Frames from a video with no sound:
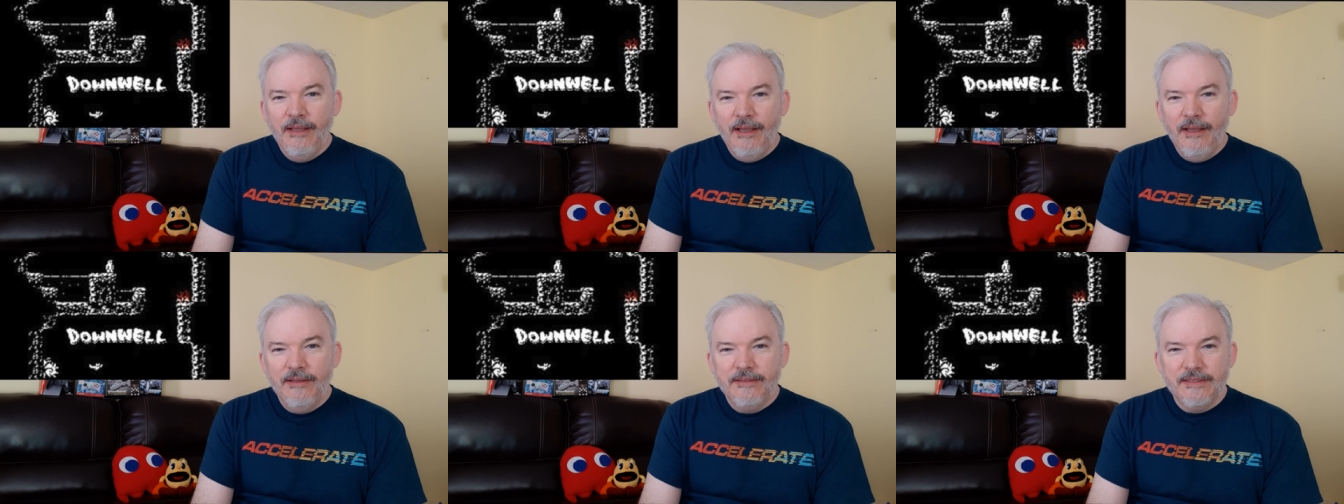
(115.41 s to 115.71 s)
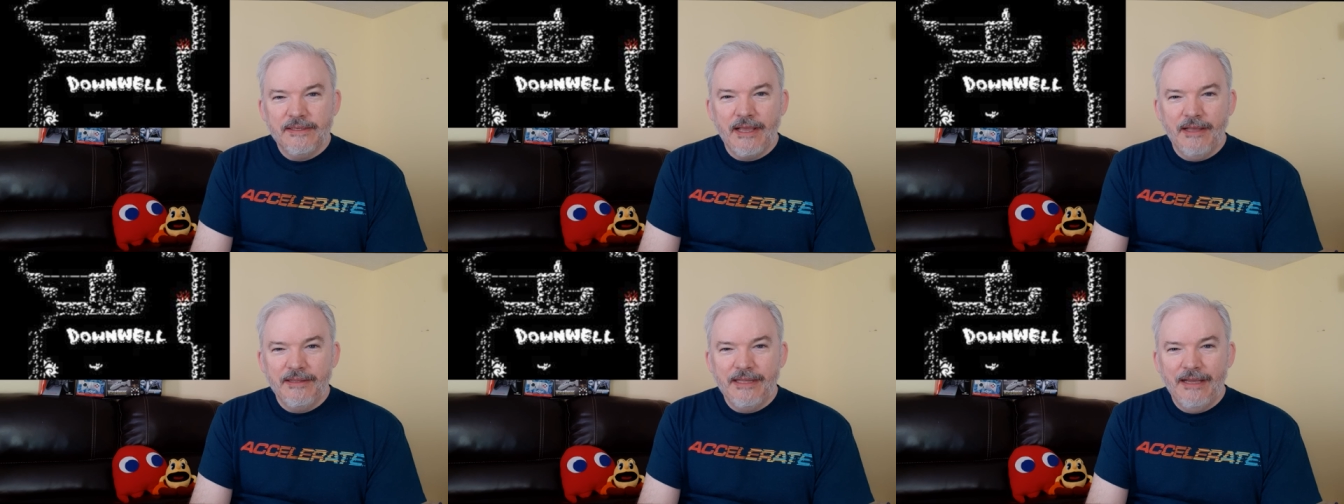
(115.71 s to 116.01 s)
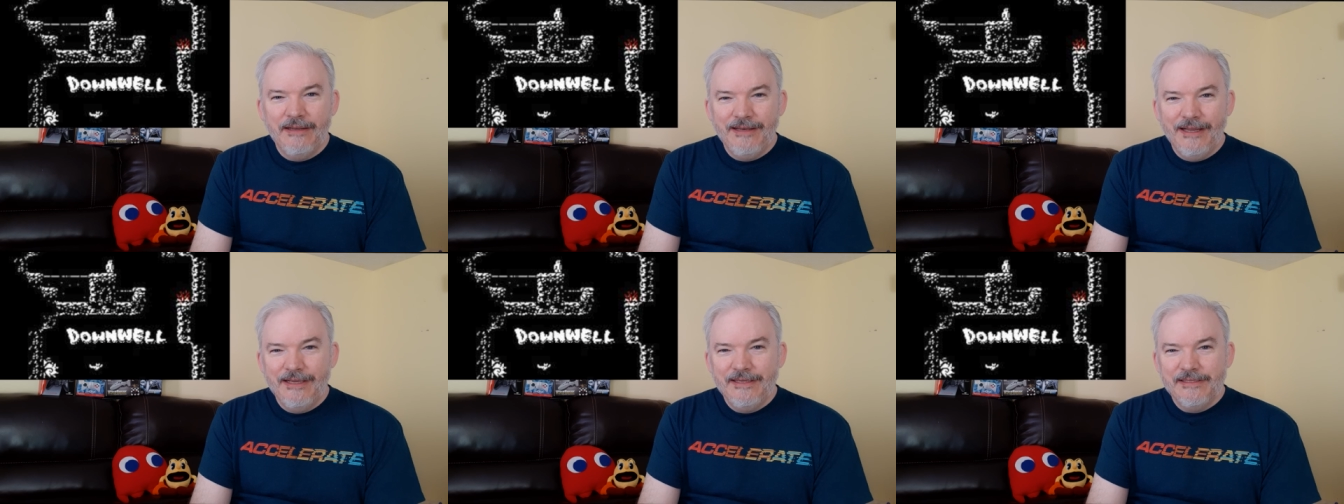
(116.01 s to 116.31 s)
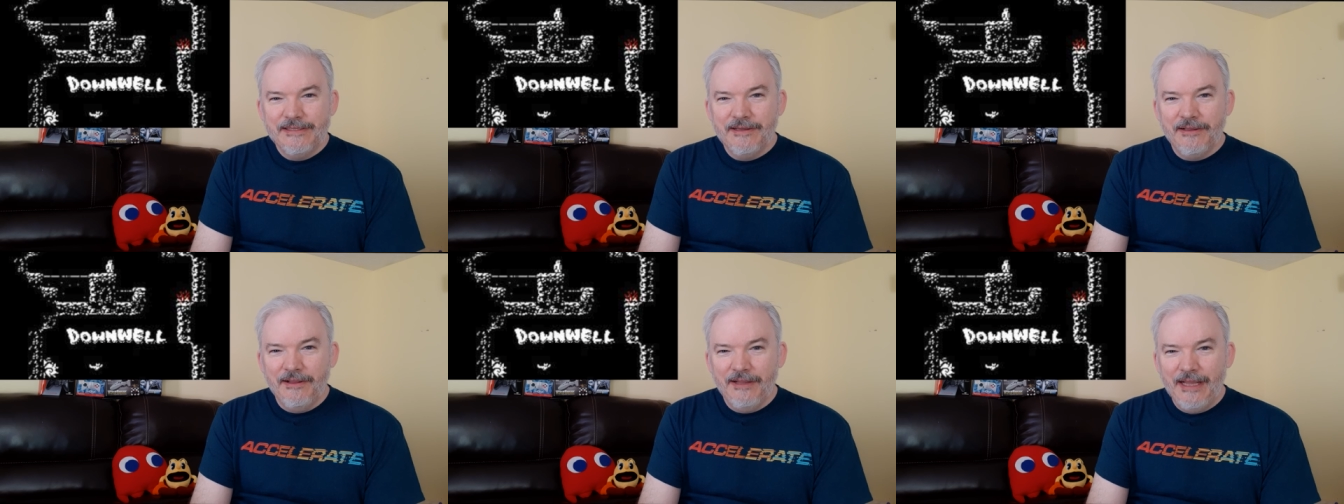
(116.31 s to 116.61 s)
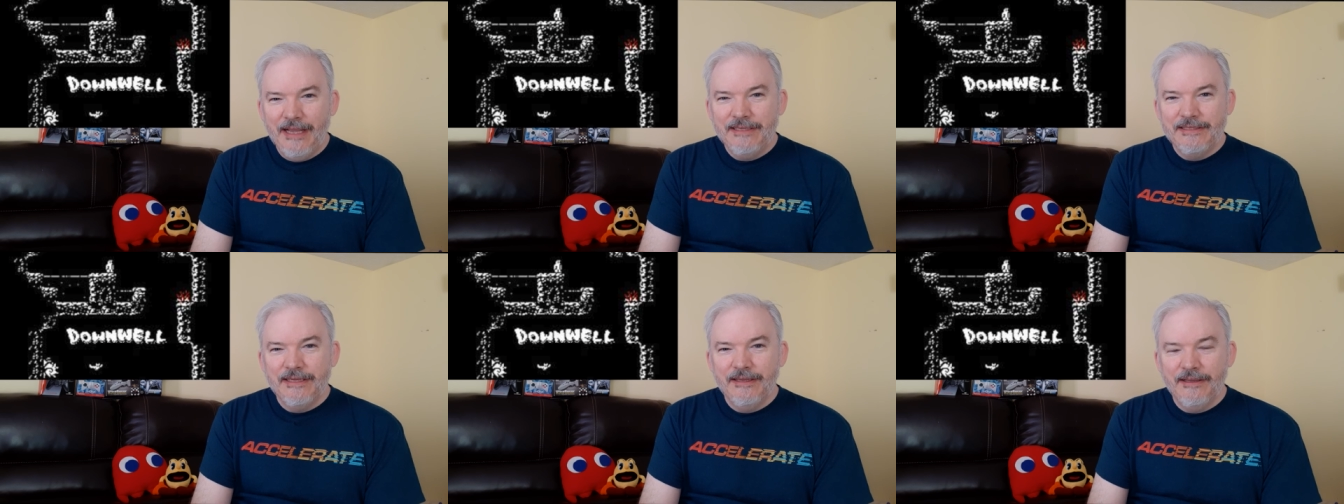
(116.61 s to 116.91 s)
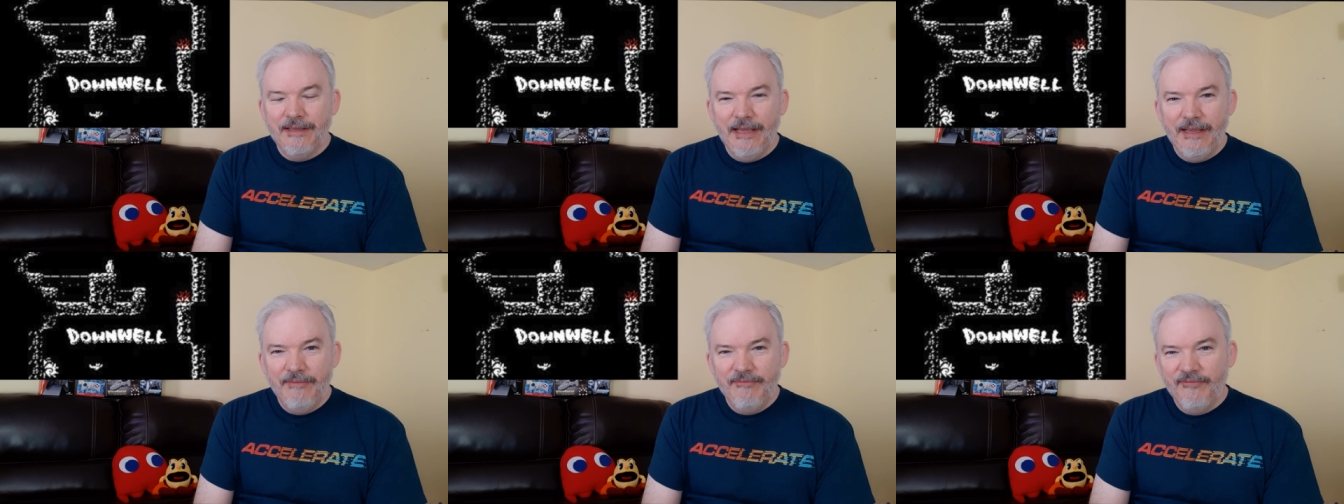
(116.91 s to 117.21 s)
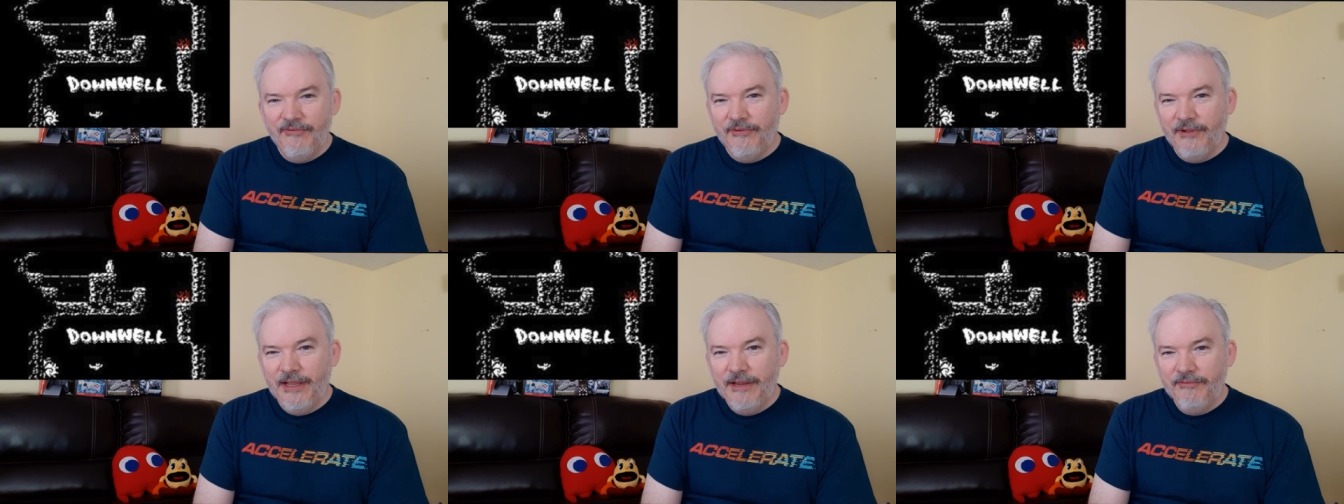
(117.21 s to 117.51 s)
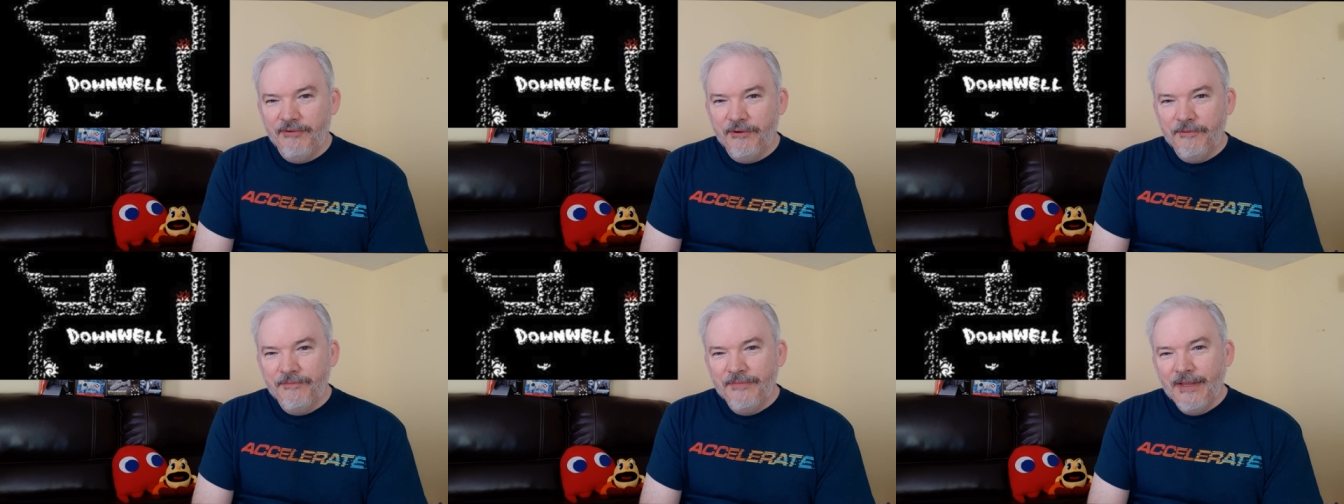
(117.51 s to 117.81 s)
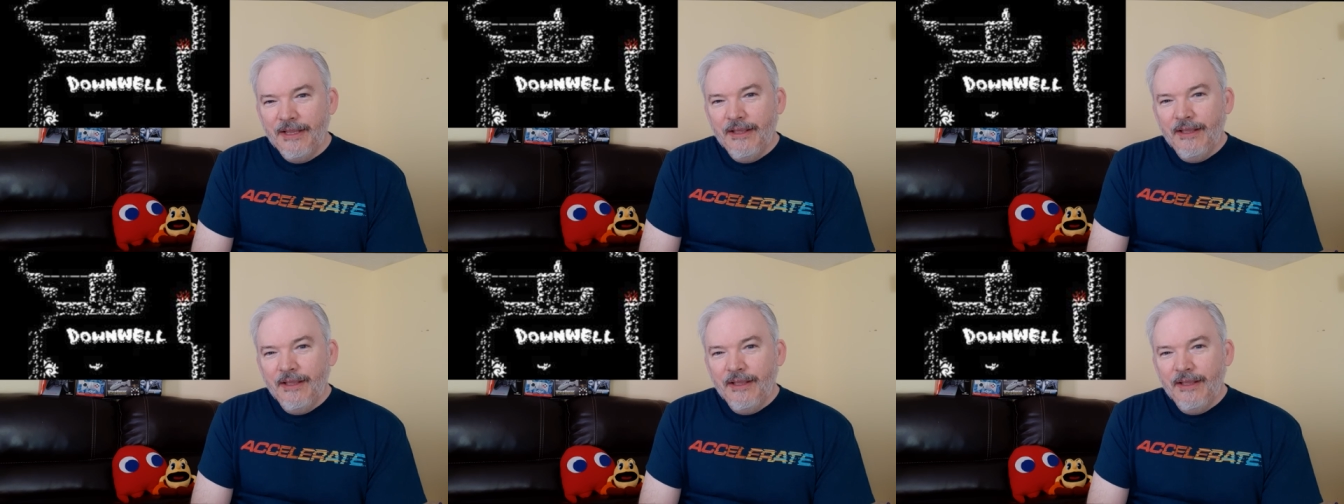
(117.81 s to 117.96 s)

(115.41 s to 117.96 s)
It's got that nice classic game flavor.